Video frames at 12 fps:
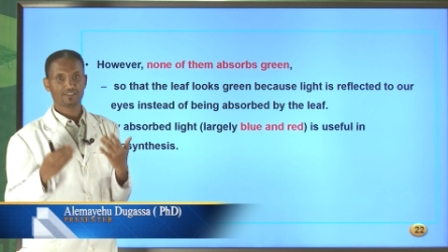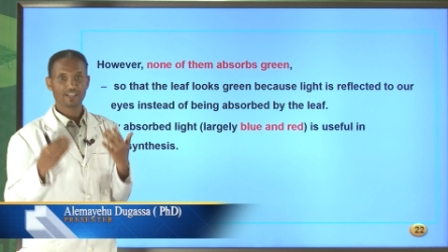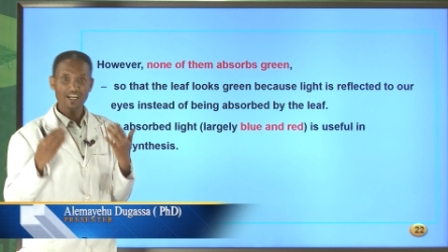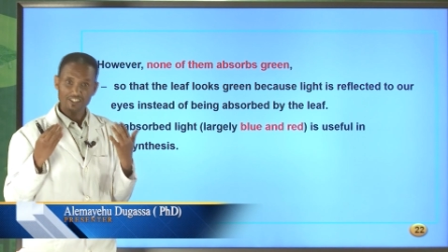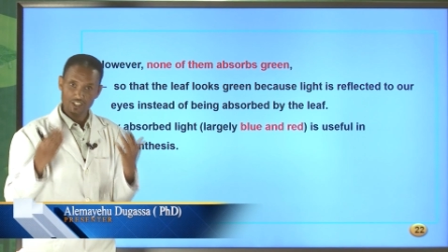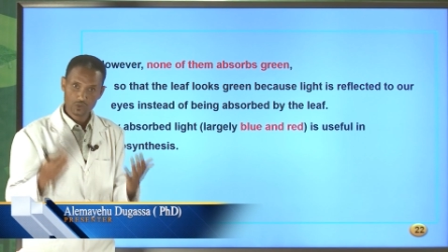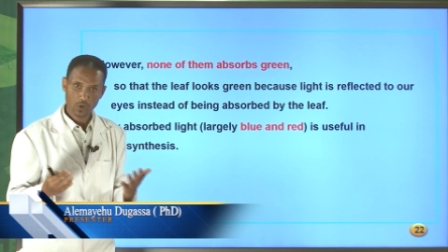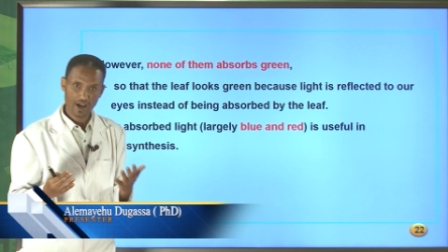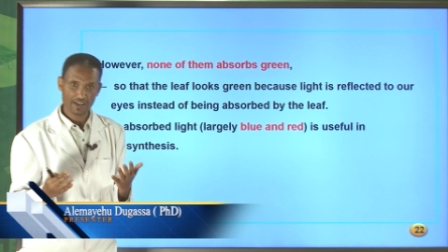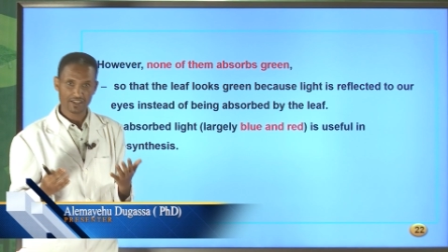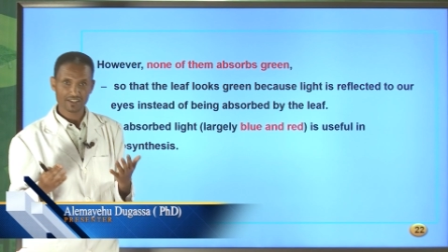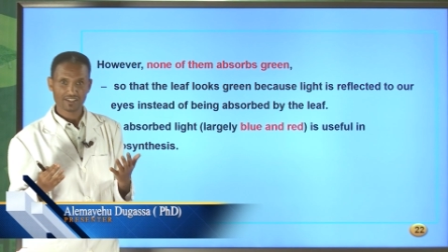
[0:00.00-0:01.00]
That is
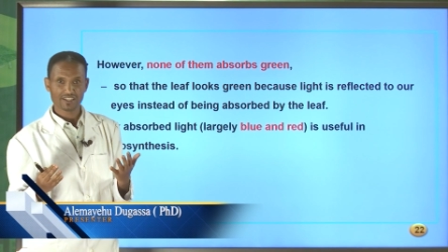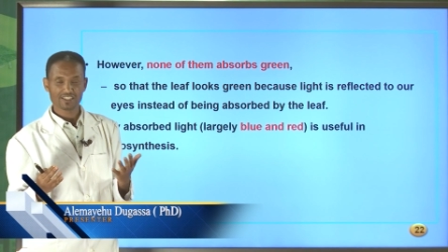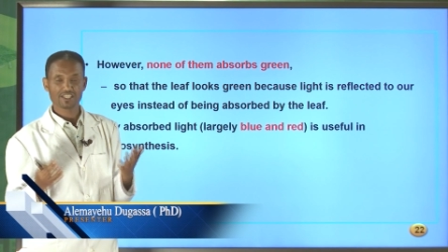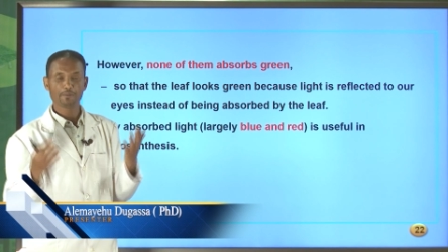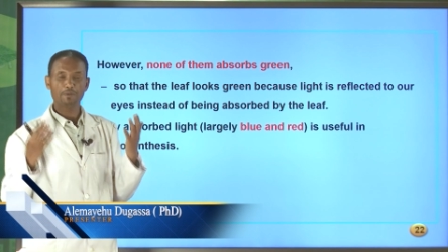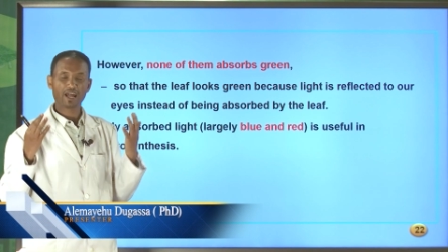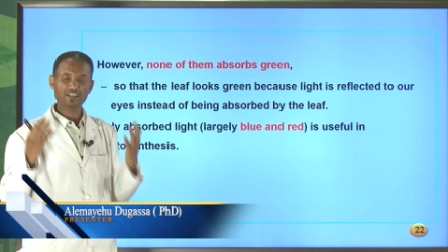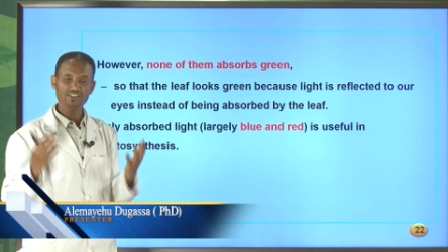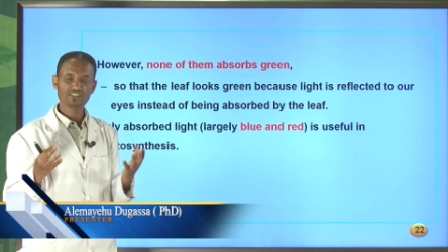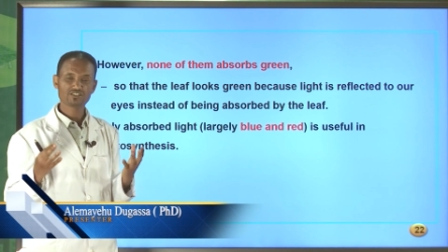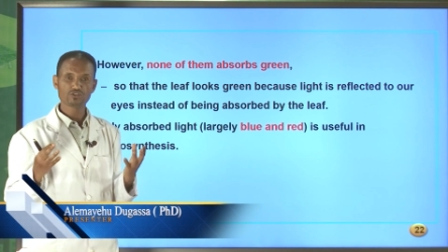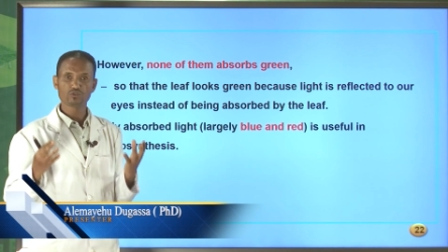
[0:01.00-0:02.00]
why the
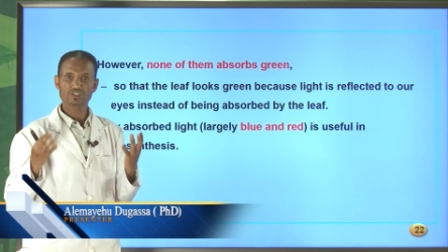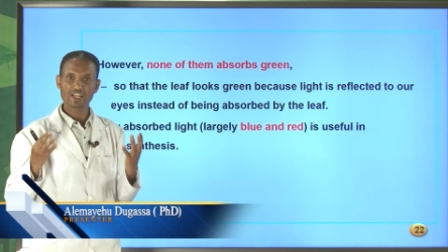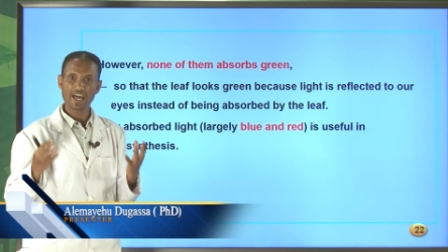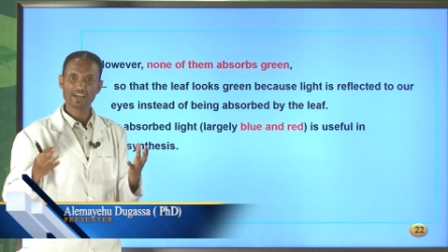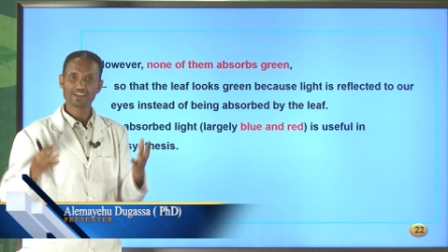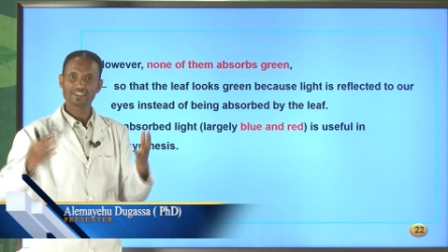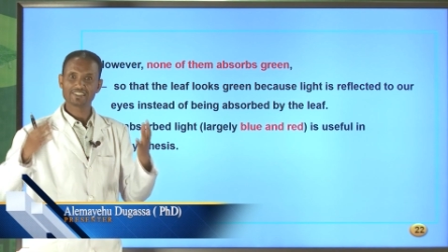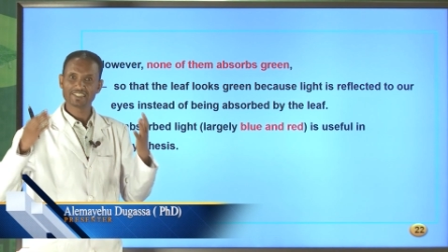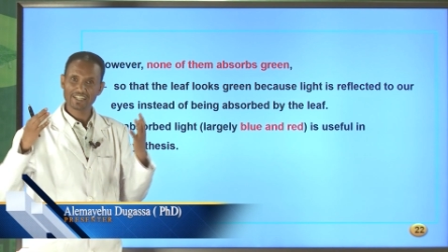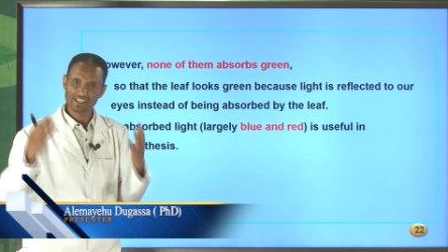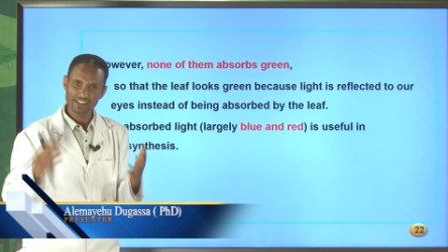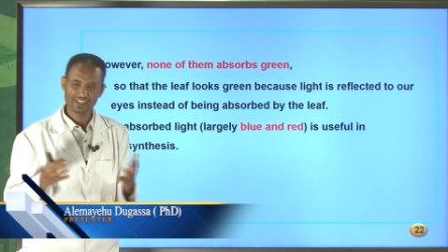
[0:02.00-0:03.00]
plantis looks like
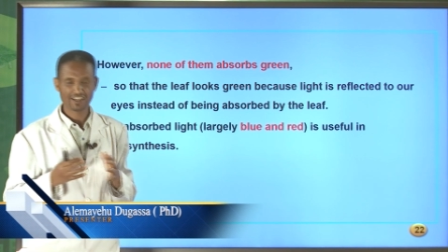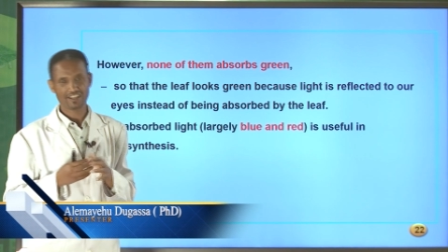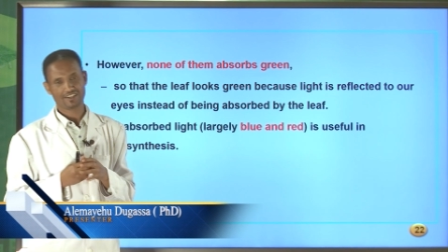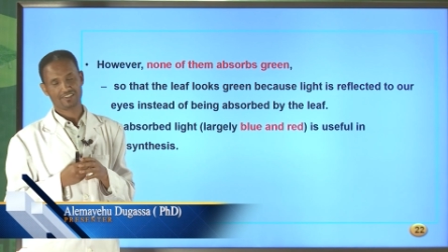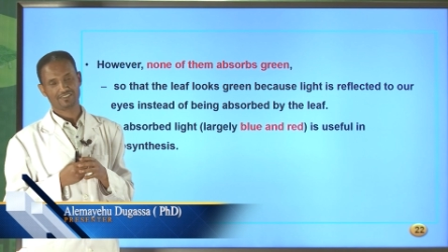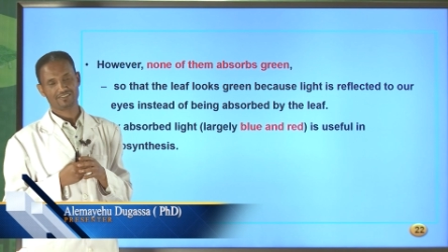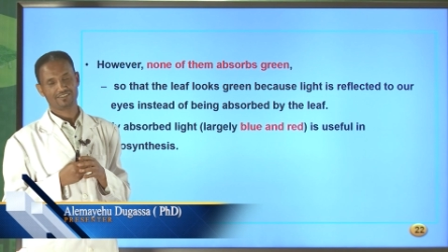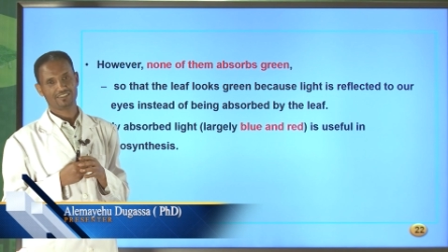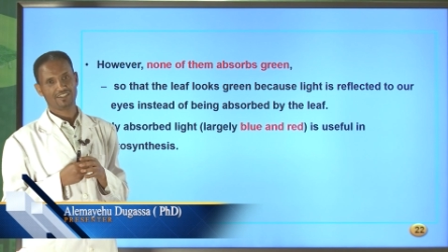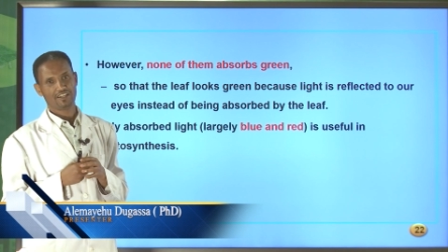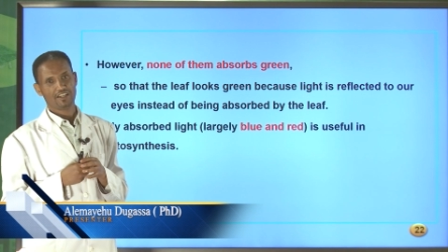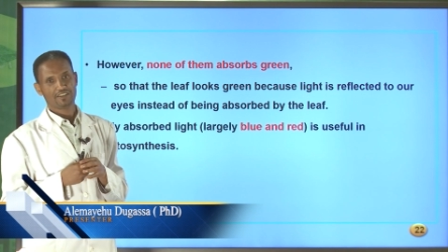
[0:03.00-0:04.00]
green in color.
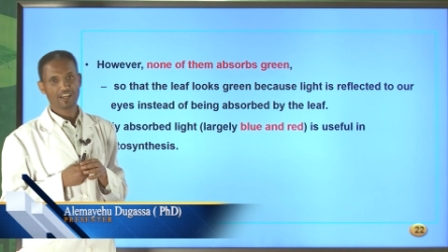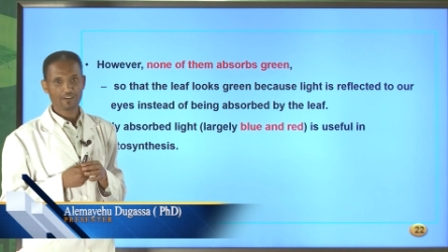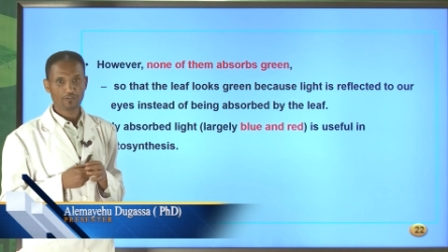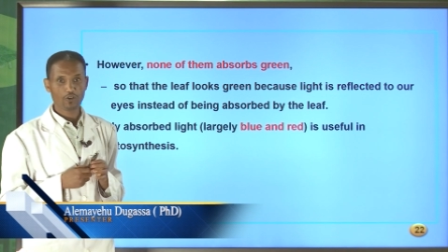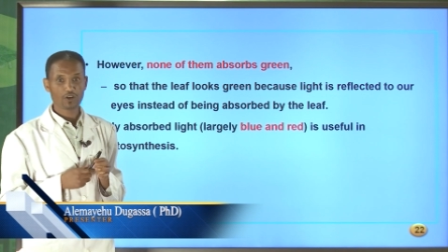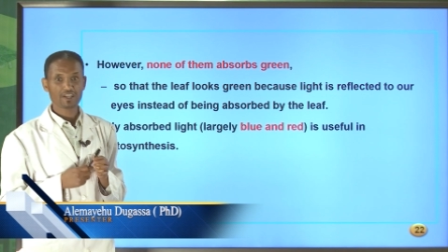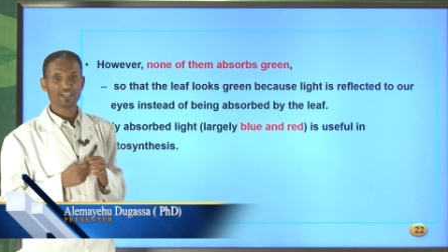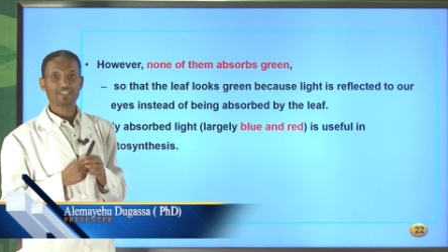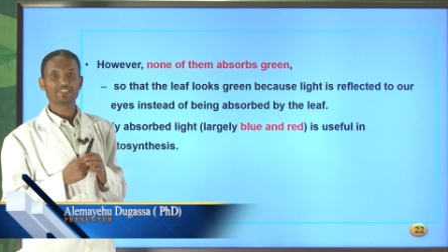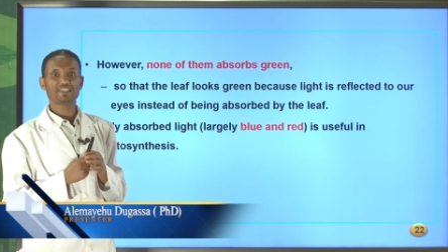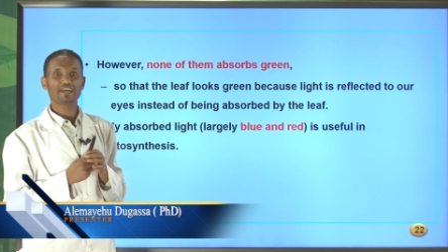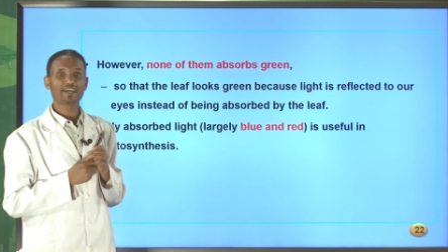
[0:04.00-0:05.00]
Therefore,
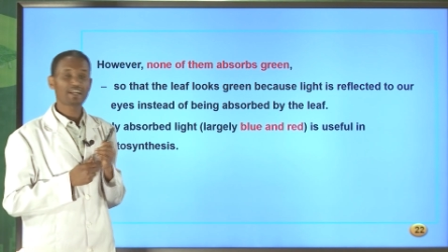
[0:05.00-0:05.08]
the